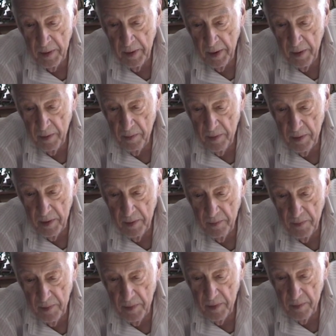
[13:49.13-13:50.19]
And
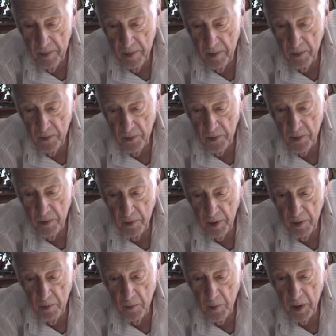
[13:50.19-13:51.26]
it goes
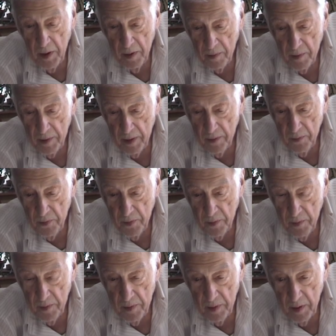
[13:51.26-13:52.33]
quite wild at
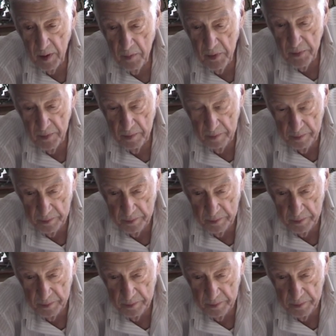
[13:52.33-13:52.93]
certain times.